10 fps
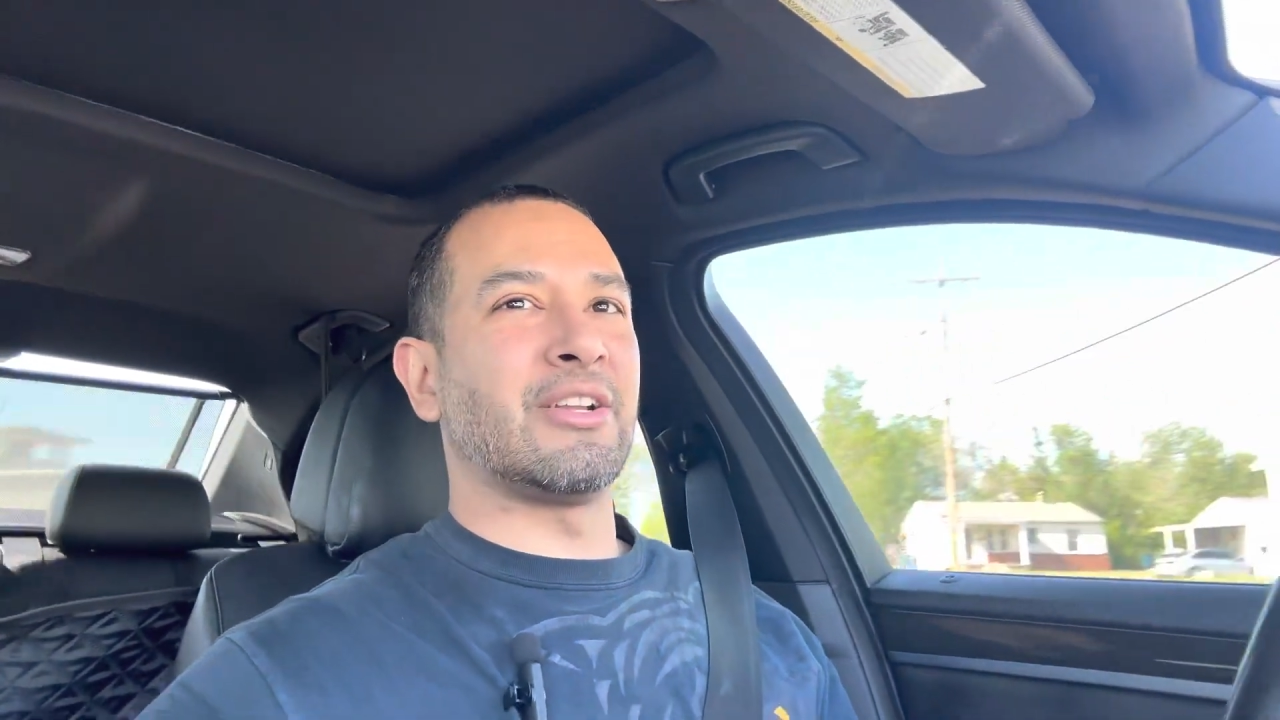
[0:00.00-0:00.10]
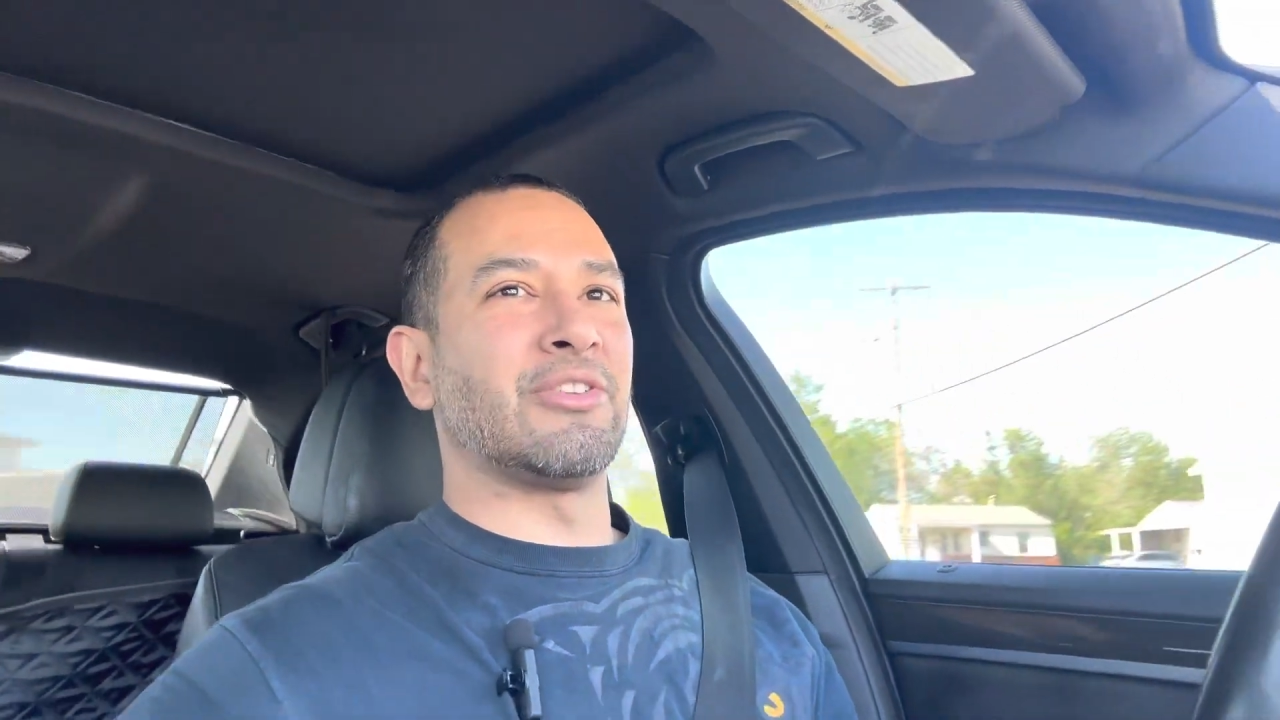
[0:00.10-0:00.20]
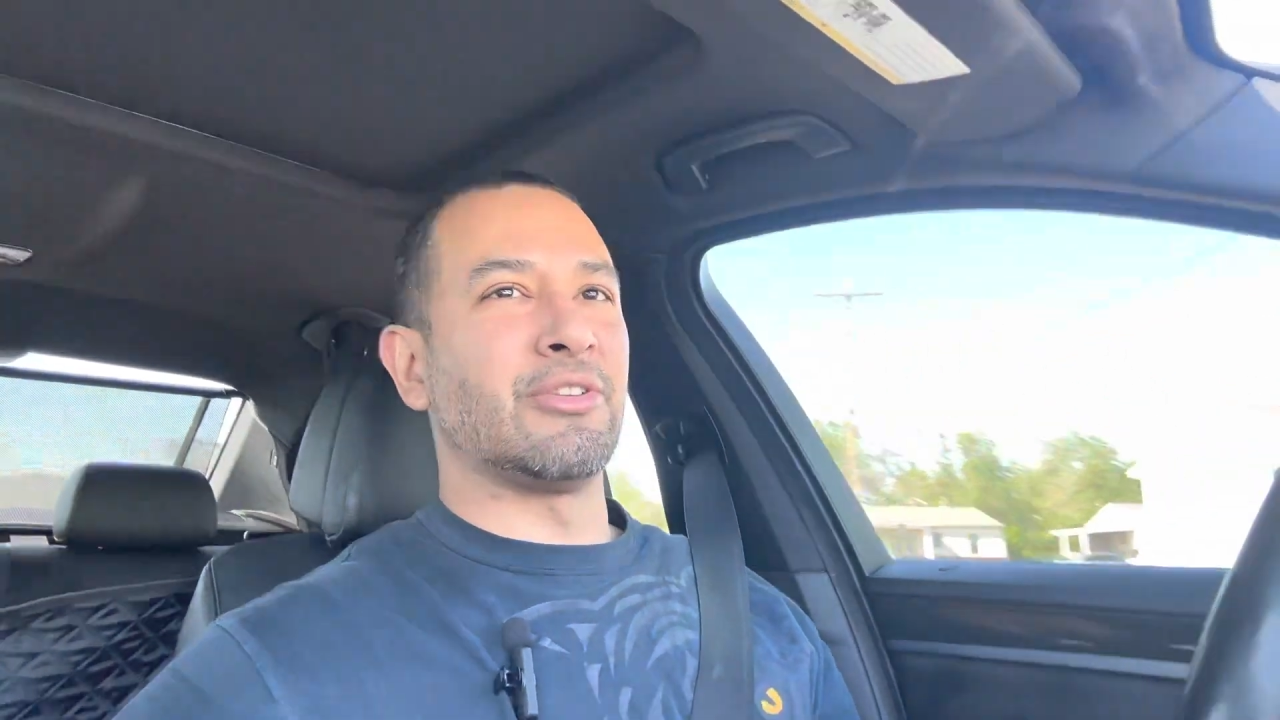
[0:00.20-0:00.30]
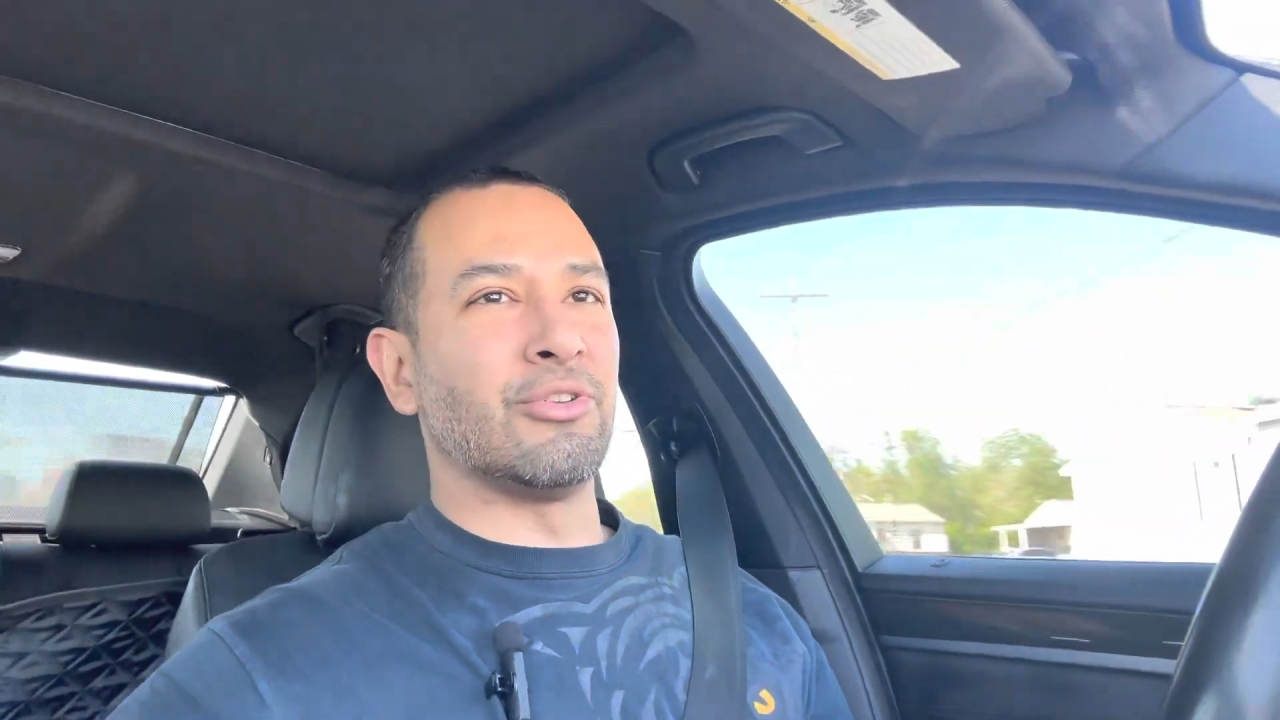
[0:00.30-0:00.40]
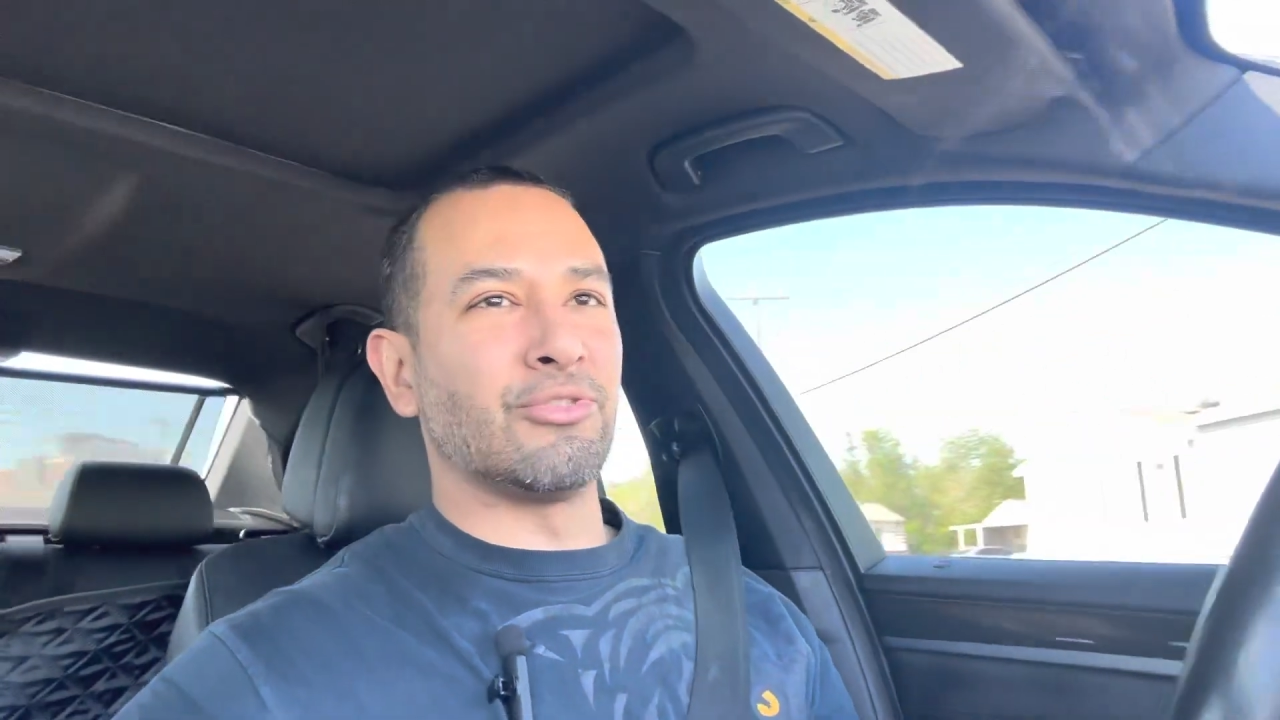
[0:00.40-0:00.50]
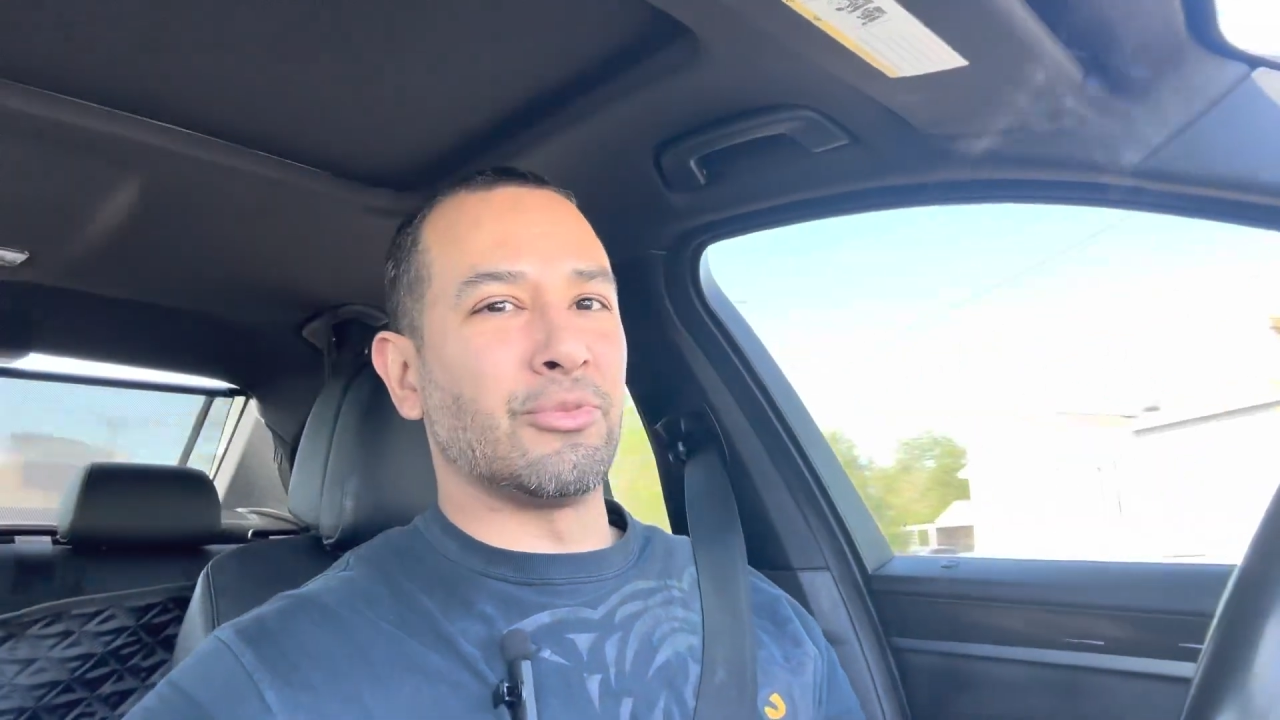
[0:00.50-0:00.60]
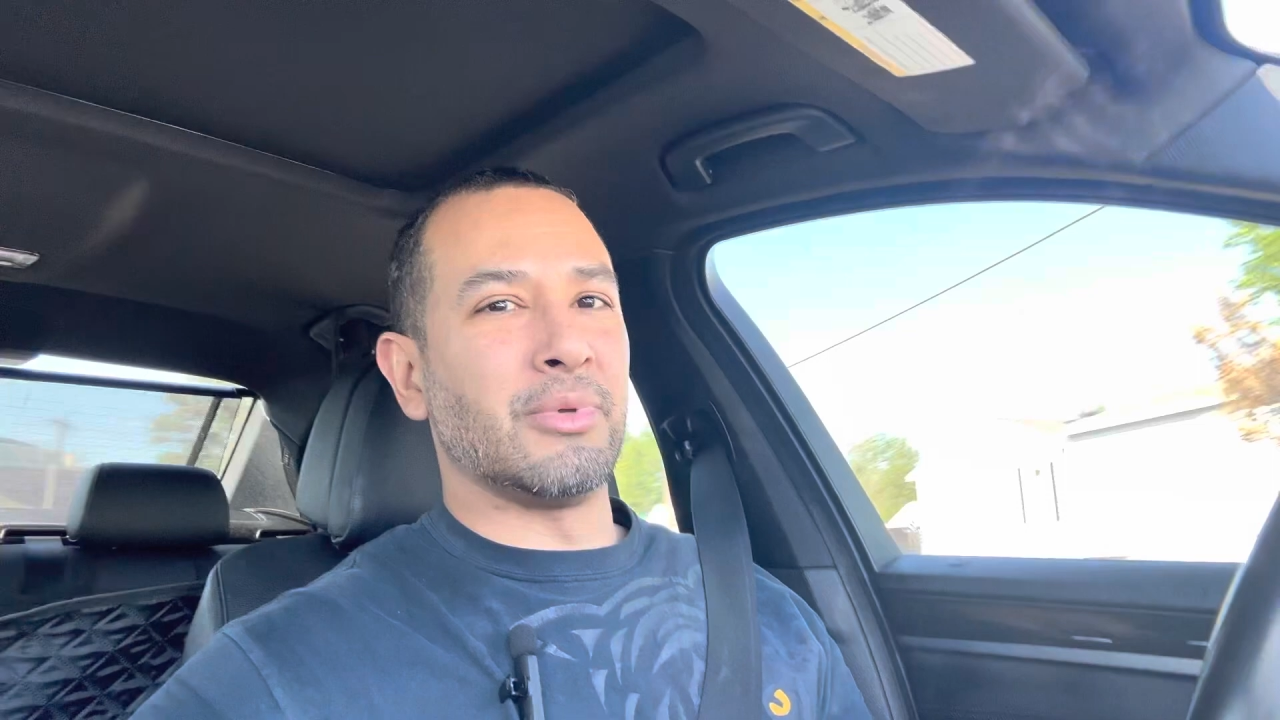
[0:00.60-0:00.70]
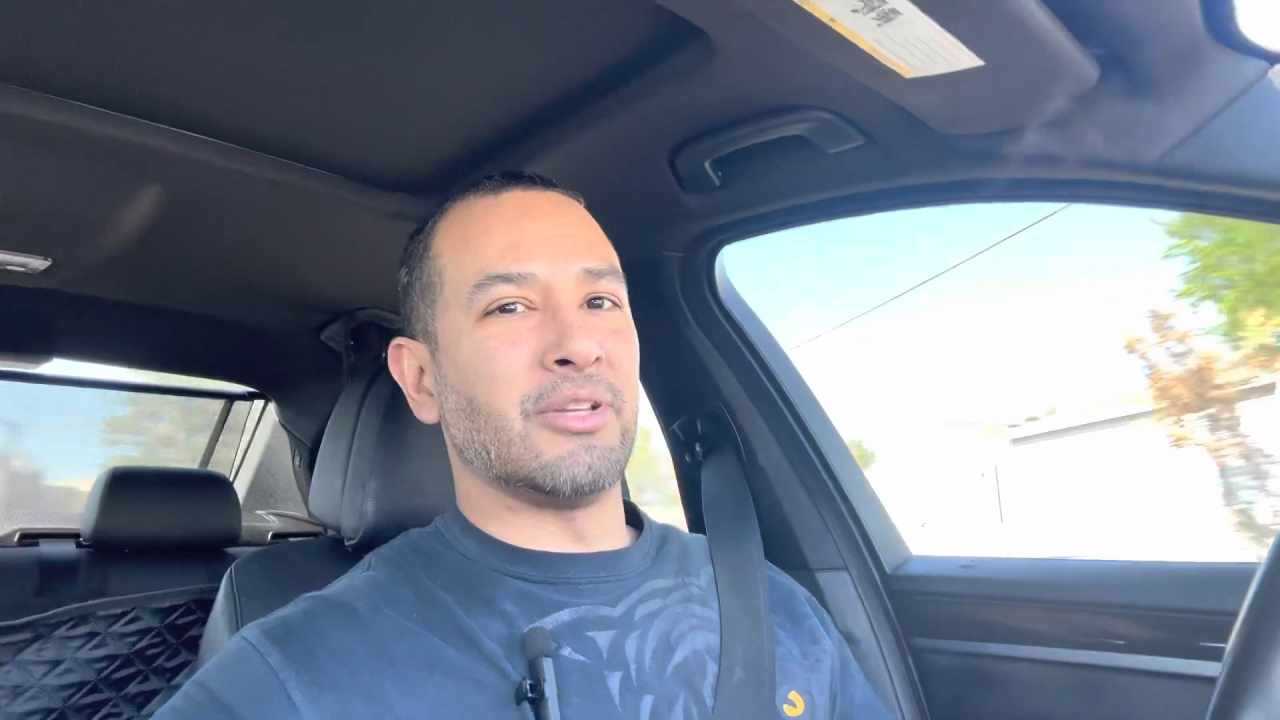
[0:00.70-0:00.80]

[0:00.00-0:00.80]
as it used to be.